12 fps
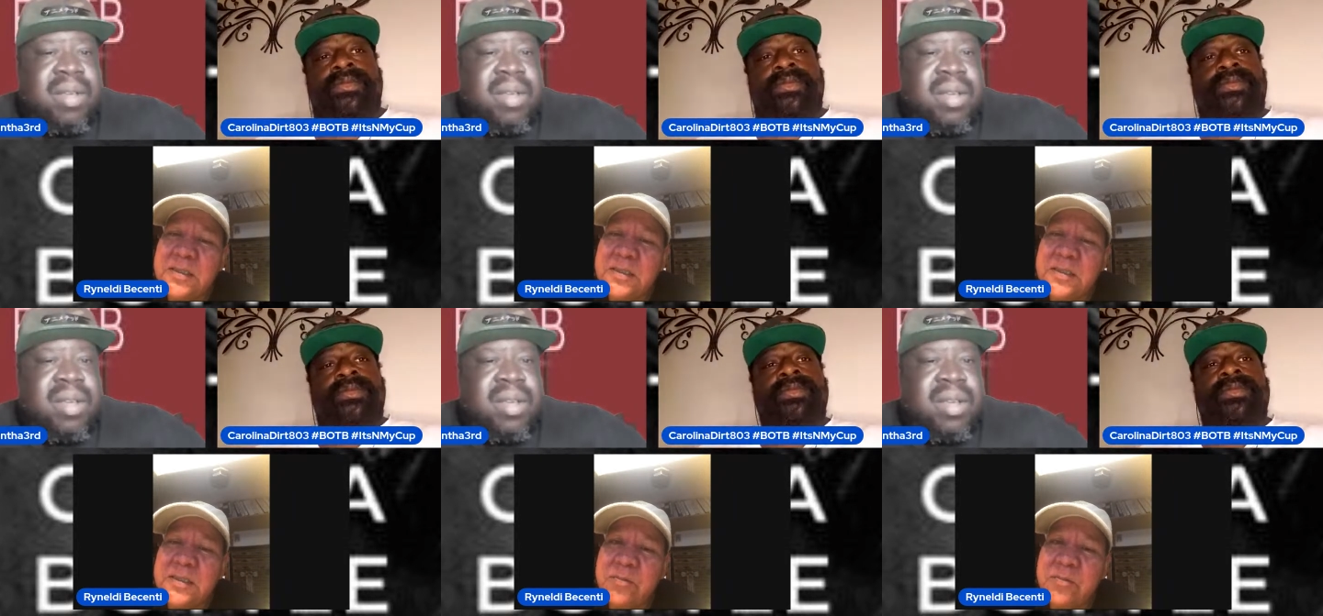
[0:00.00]

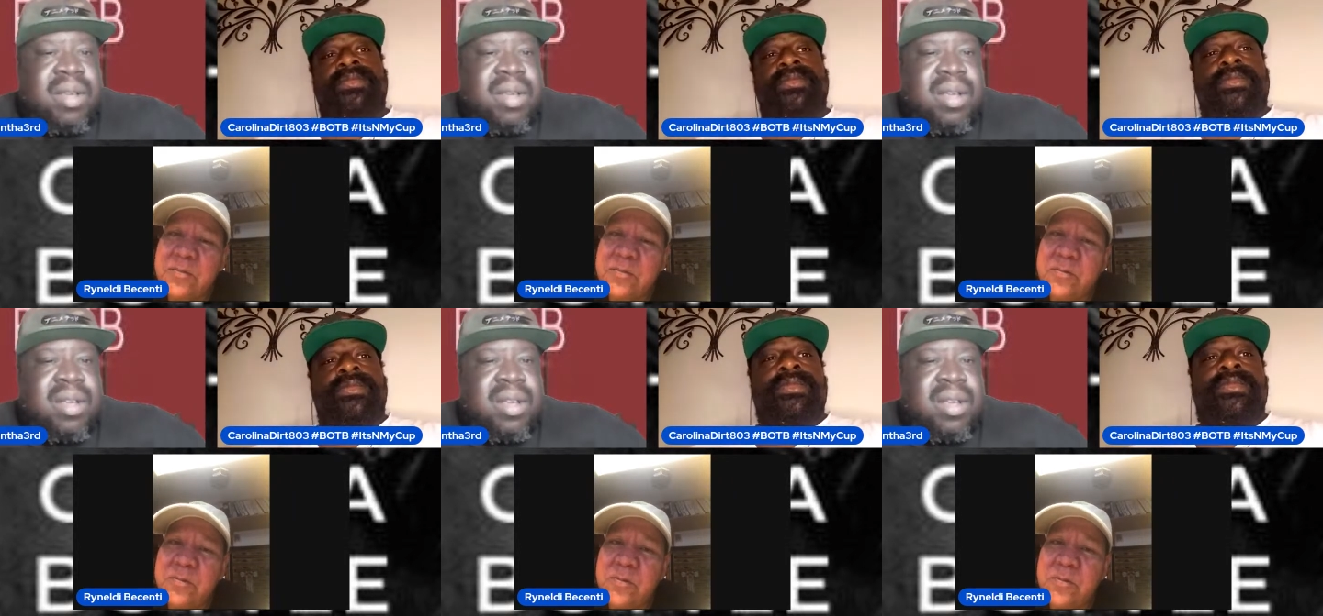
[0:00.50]

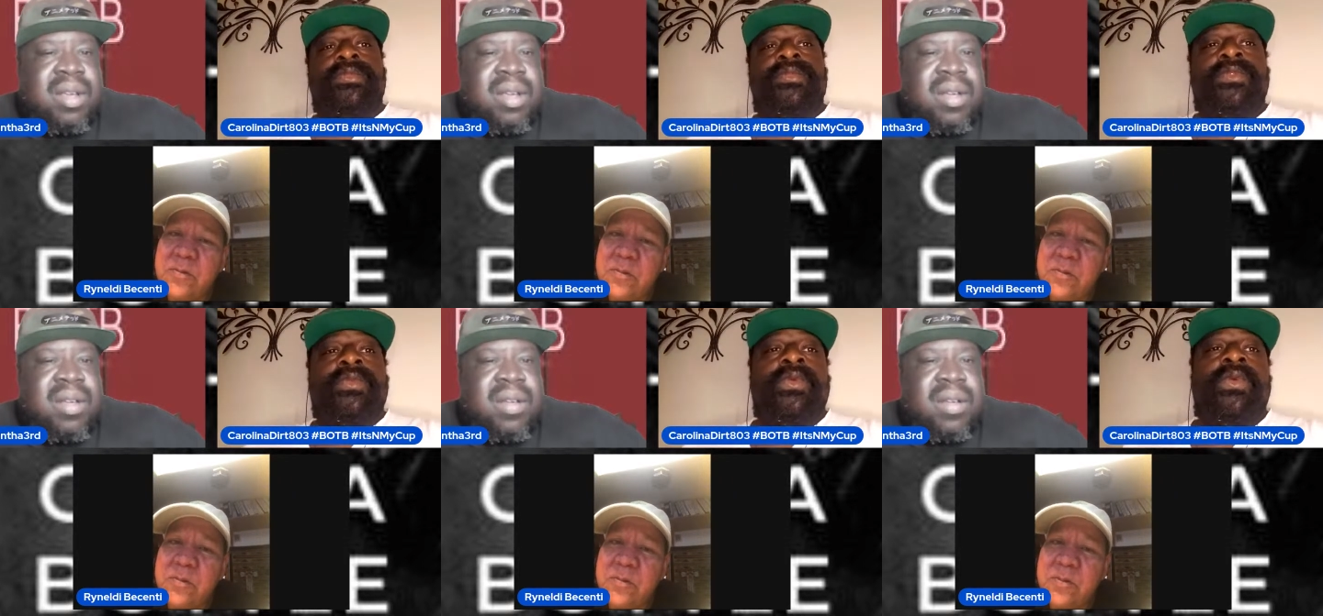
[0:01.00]

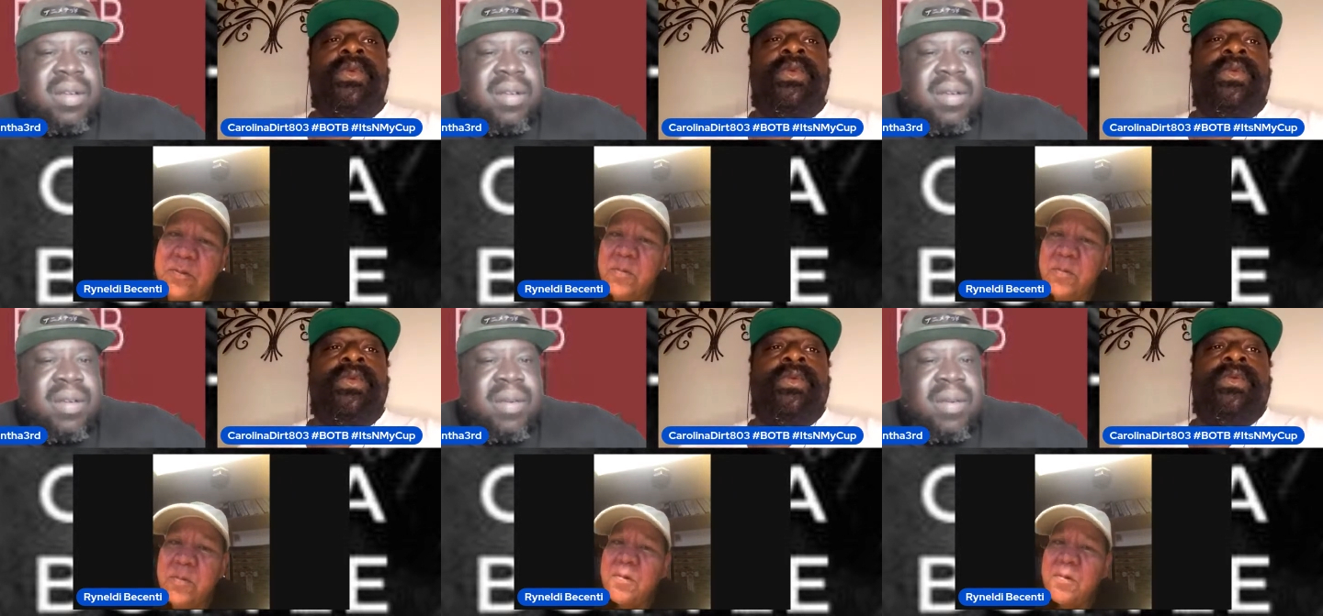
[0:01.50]

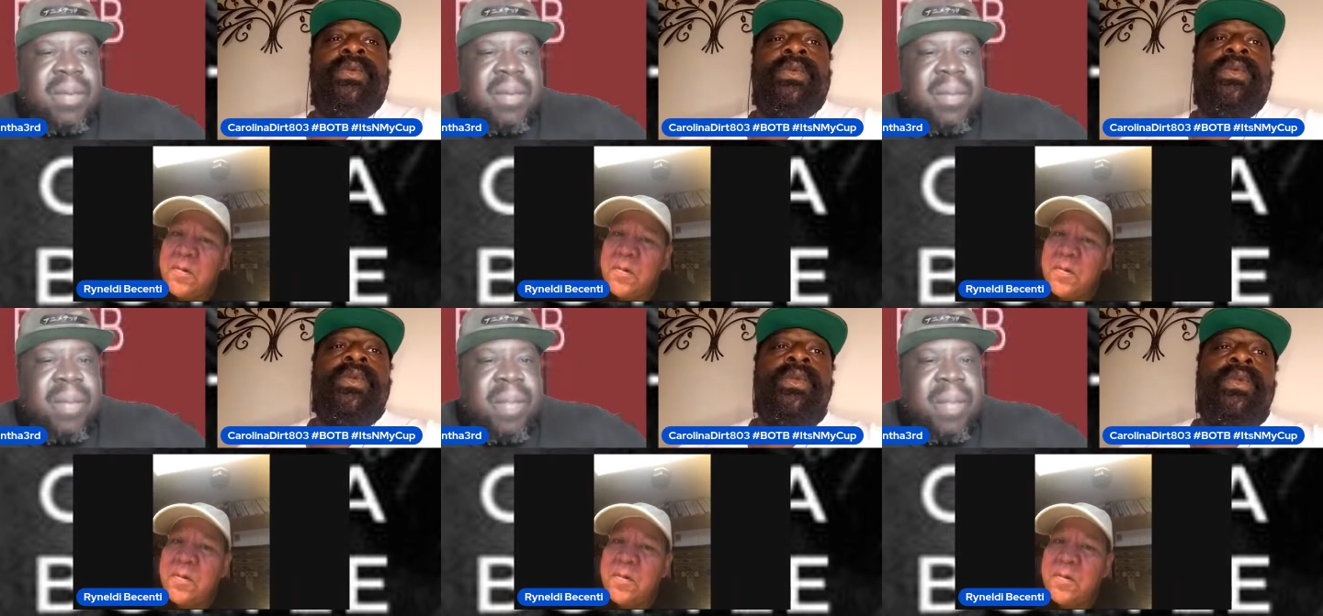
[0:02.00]

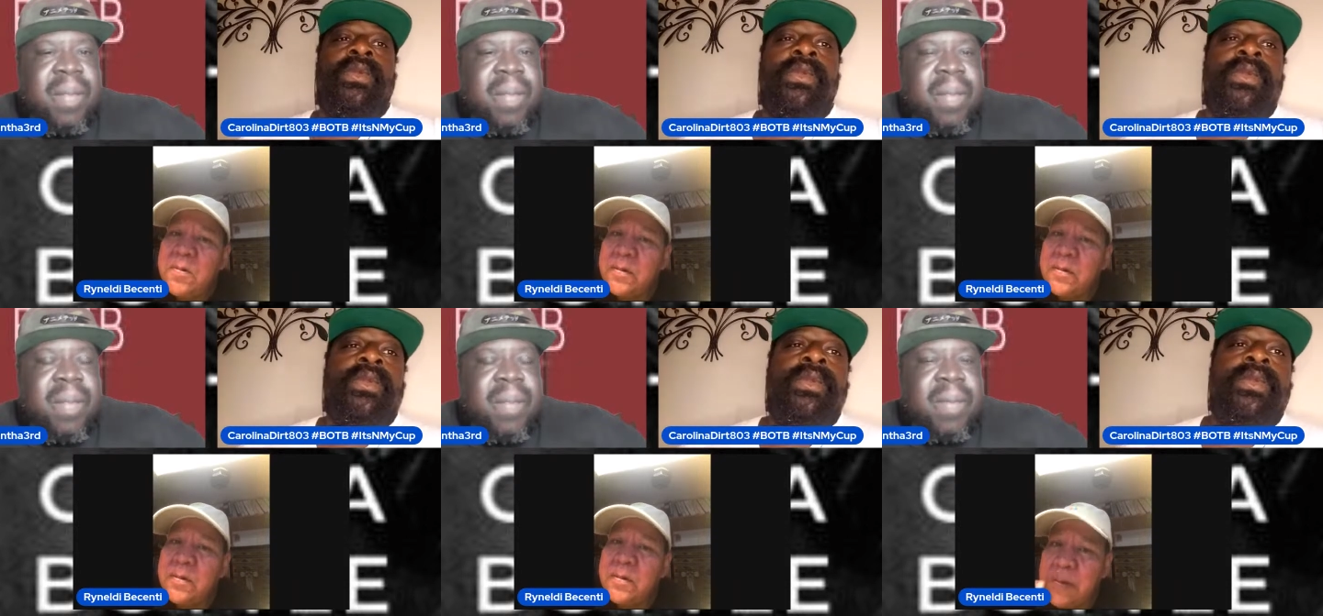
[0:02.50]

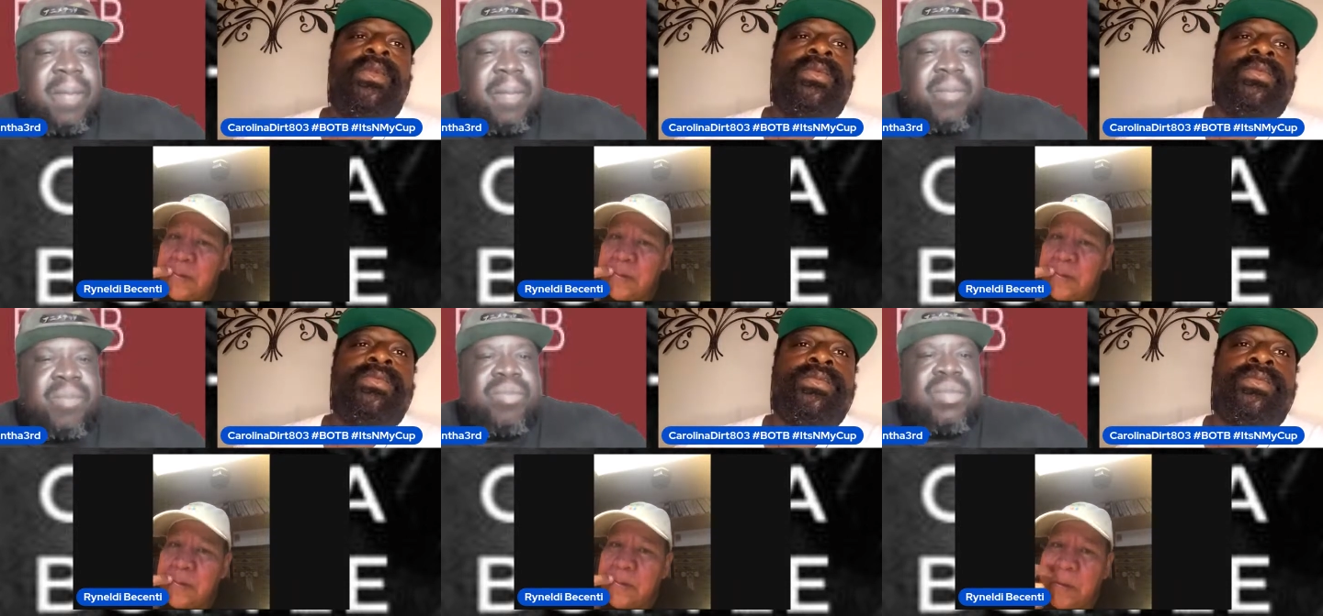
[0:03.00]

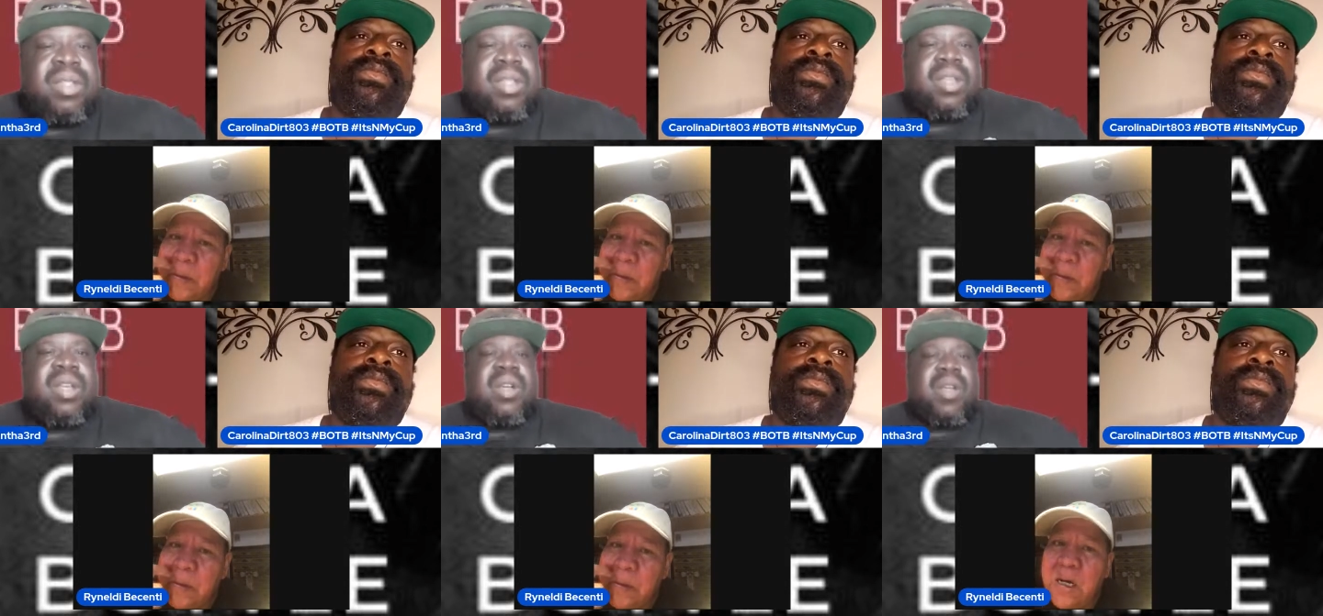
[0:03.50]

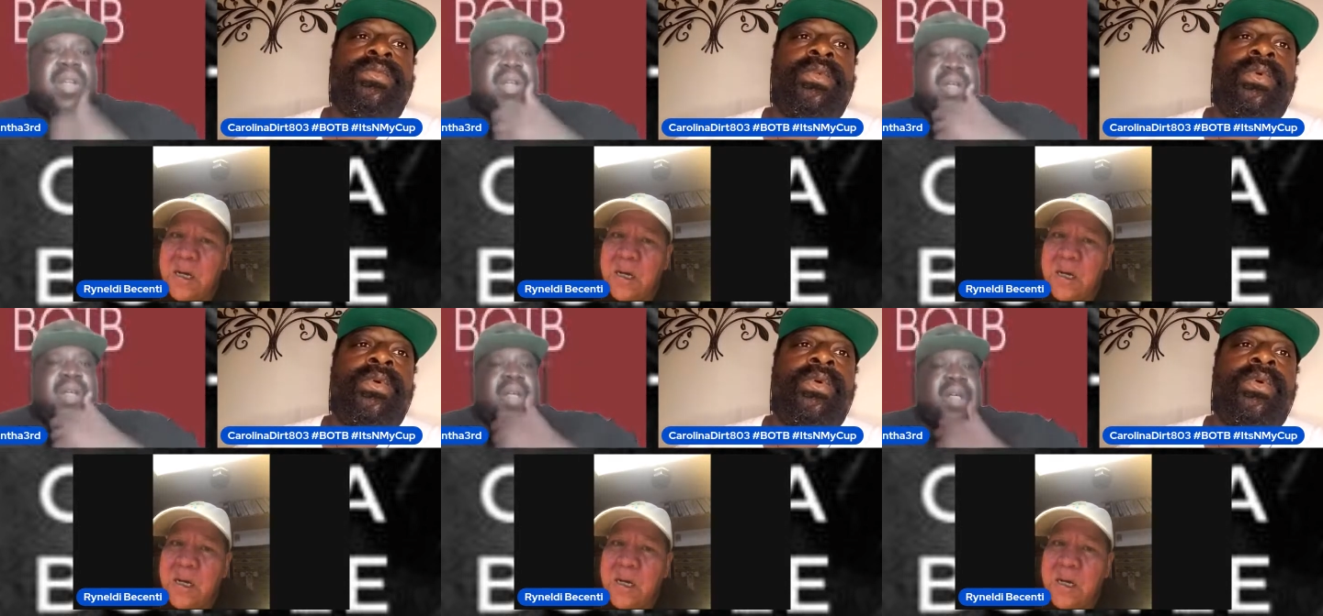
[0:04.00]
No one is speaking in this clip.